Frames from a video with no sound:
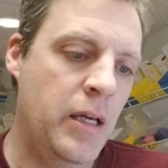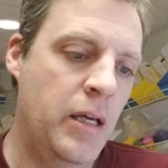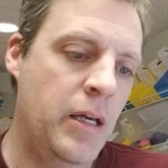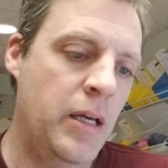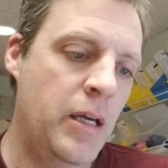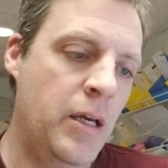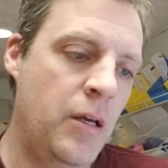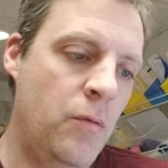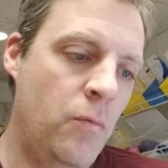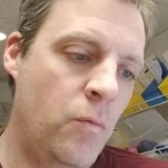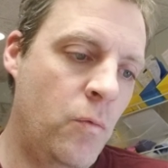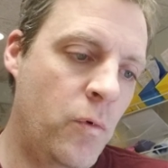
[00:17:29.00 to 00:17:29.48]

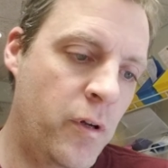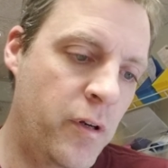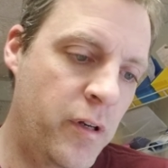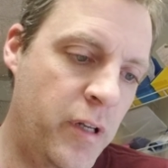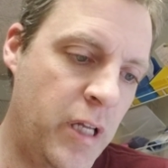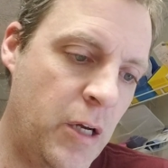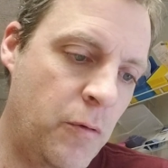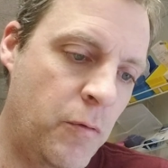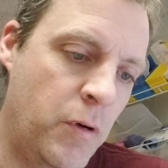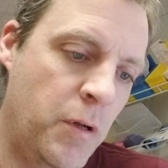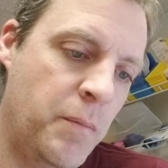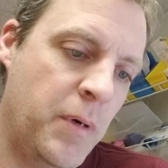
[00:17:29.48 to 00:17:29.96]
And one
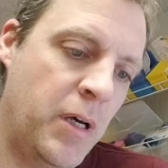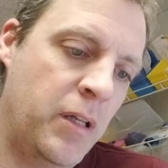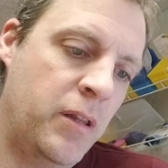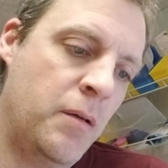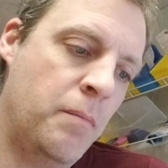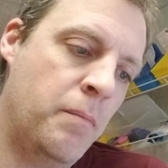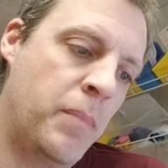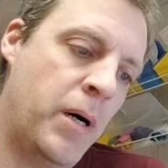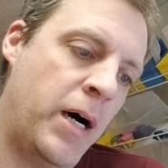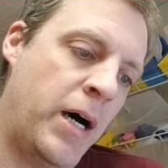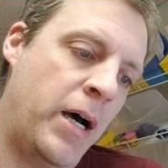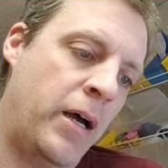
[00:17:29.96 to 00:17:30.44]
day we met the
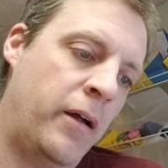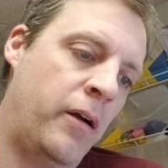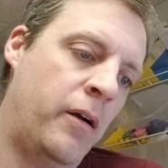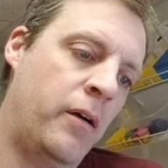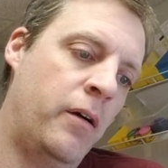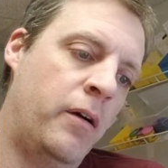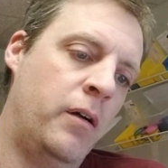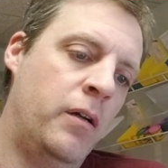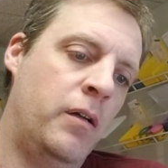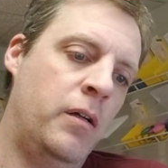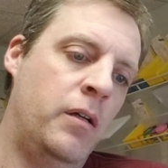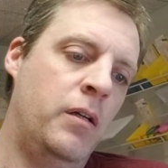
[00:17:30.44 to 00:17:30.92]

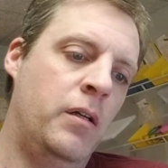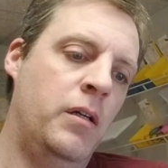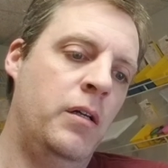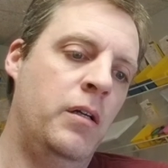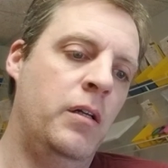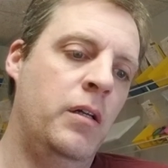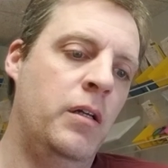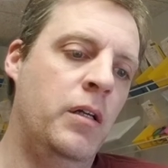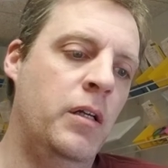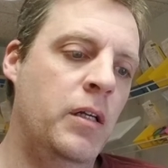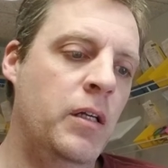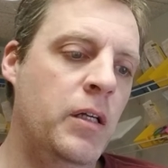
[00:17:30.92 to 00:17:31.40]
buyer,
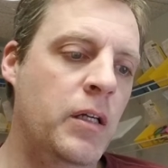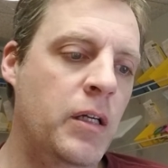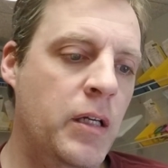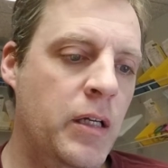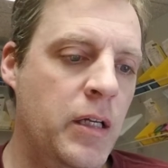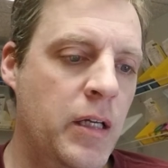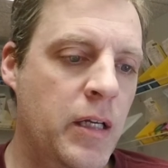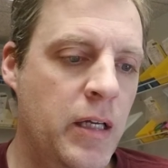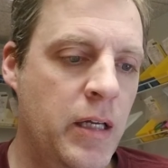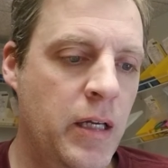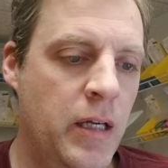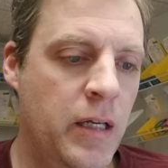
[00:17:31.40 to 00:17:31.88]

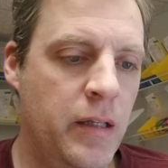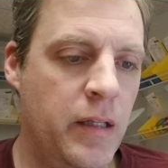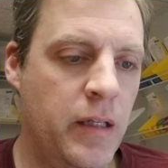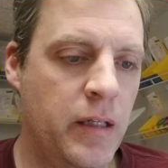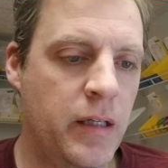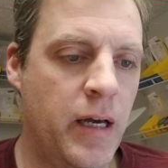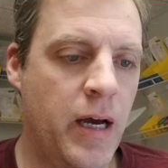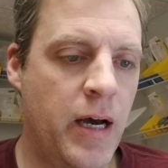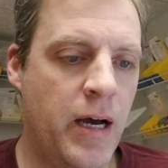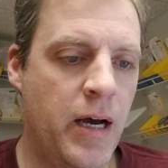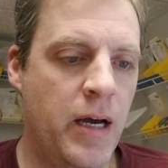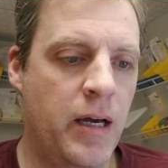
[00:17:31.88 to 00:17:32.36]
and the
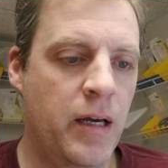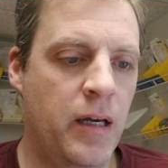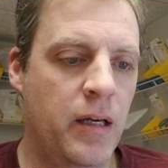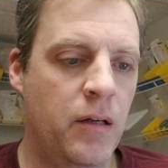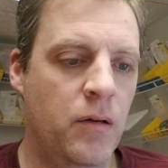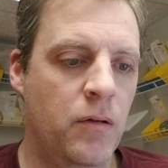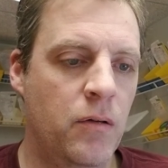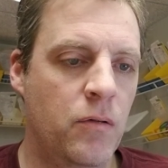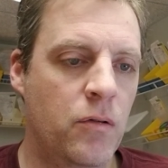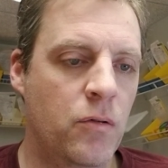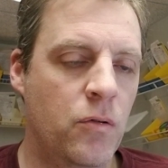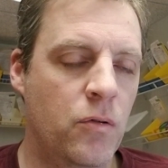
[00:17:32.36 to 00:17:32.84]
guy
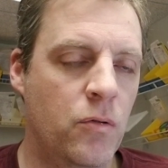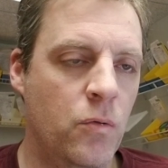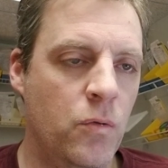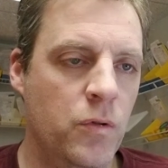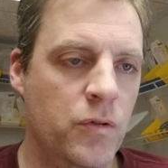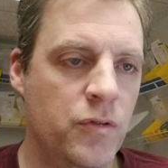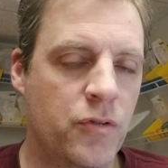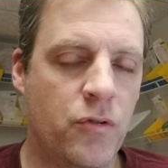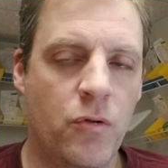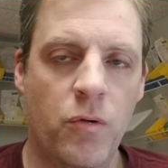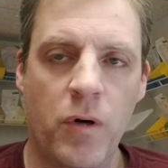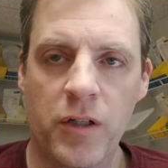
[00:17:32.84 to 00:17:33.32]

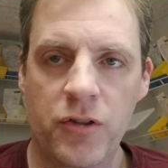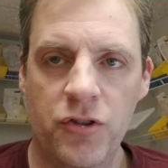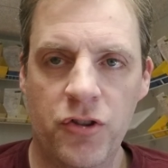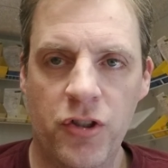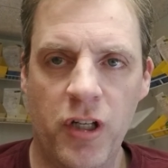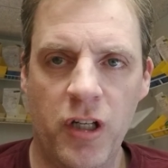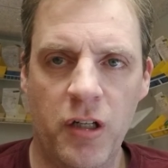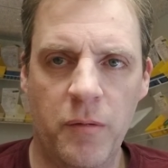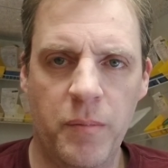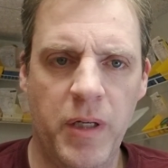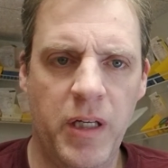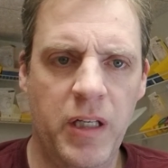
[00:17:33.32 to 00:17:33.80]
was
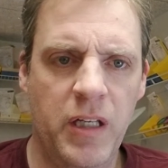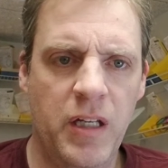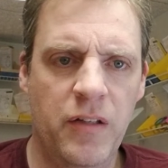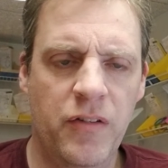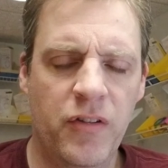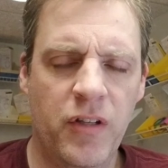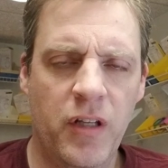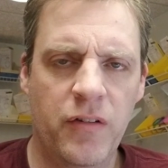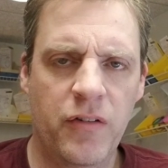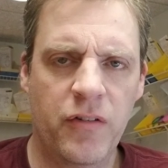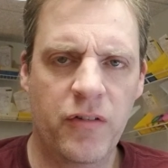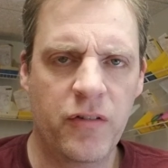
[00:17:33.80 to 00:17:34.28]
questioning me, and he
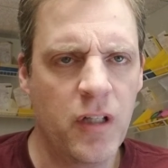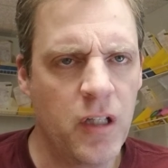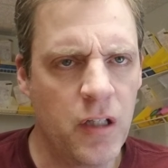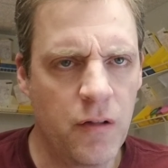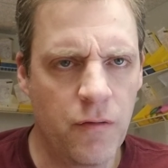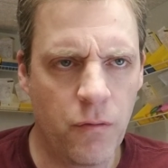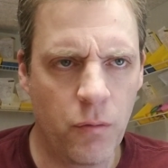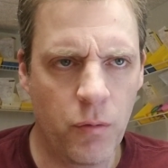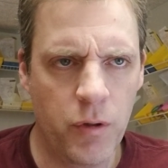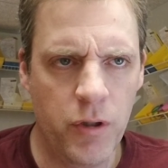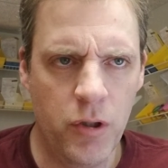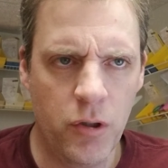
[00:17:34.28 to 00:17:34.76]
said,
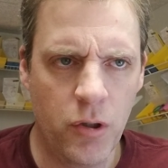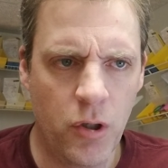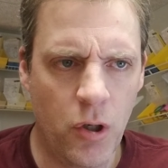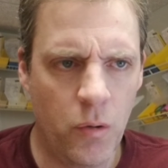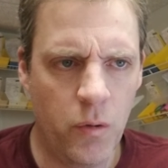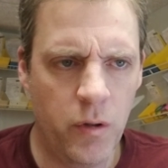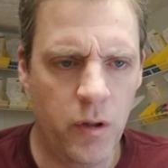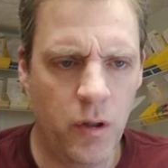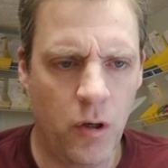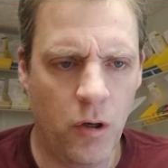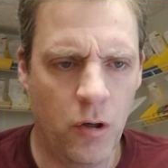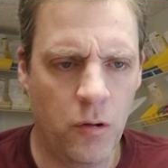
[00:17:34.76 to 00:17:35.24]
Steve, when you go
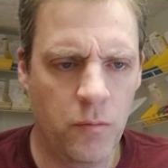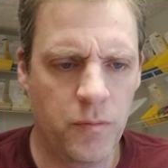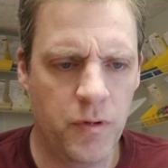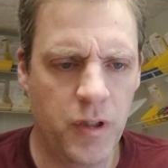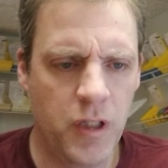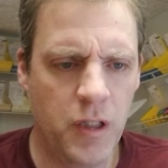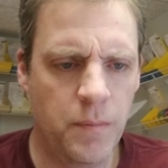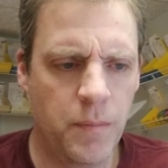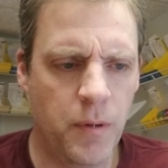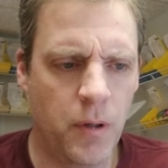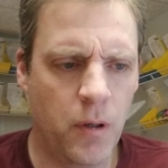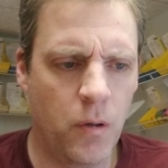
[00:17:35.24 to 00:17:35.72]
into Home
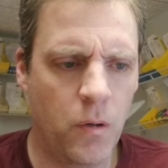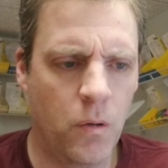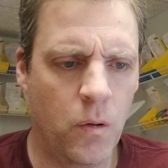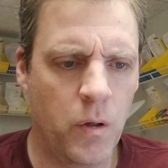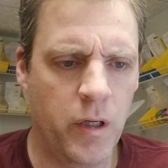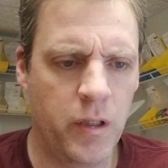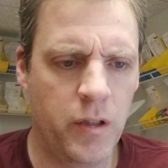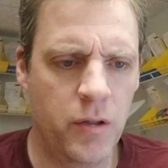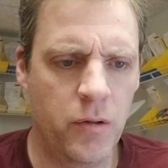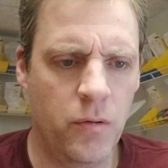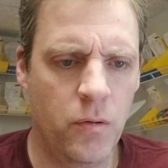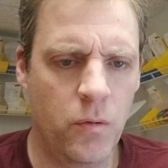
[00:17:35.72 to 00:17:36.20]
Depot
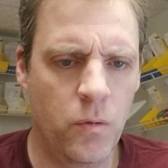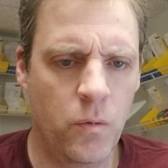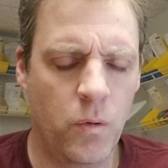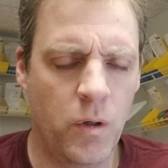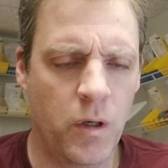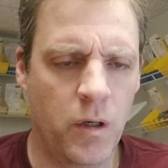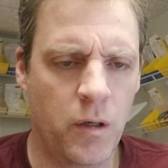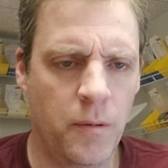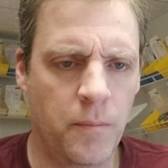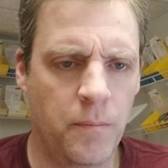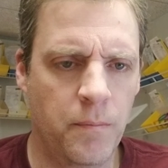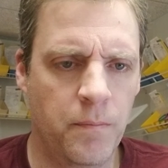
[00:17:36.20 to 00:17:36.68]
and
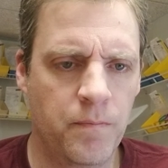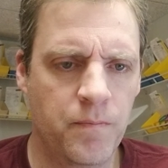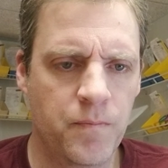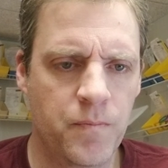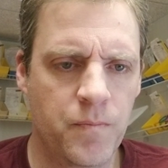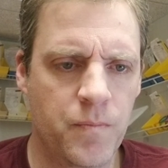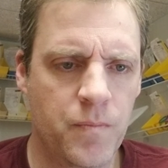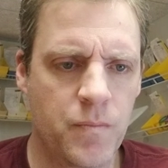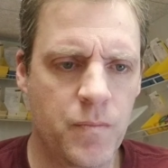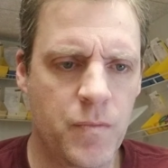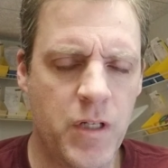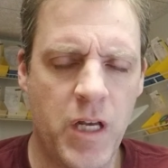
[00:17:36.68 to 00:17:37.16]
you
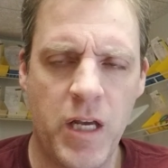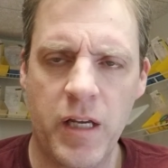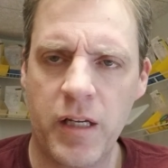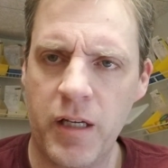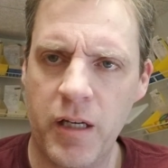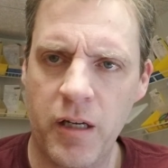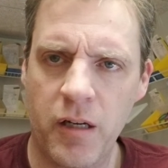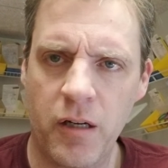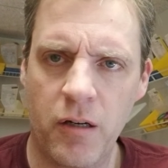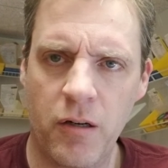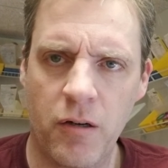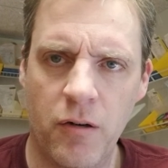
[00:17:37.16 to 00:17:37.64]
take
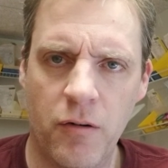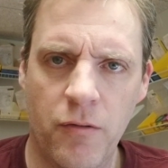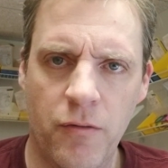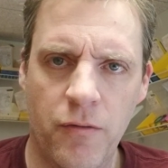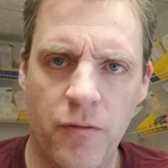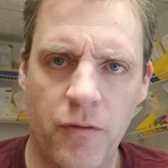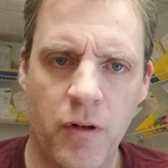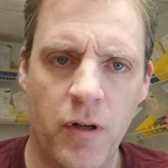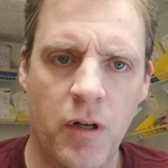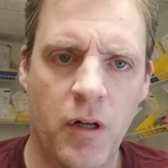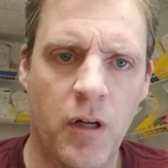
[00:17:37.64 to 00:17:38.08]
care of